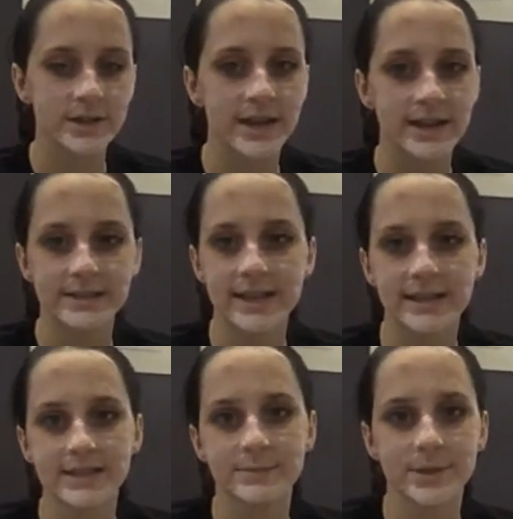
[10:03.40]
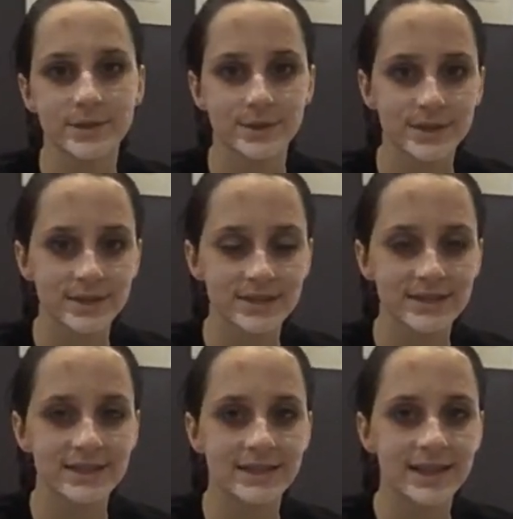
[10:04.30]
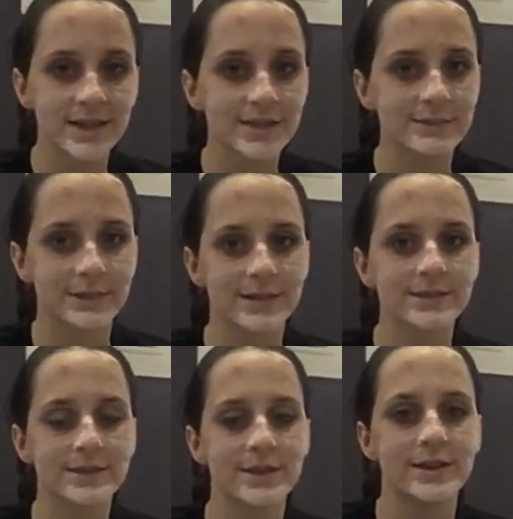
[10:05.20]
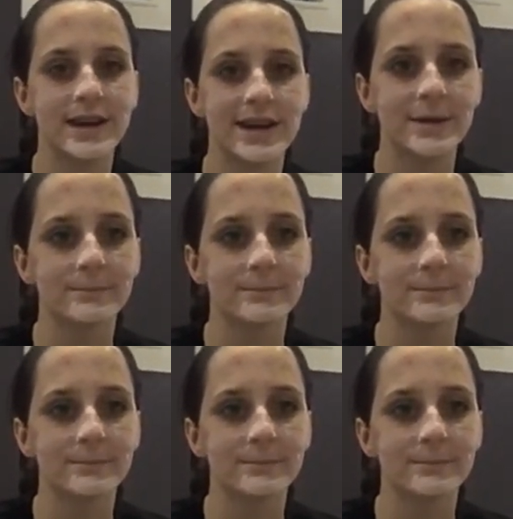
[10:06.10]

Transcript: has anti-pollutants in there as well, so um,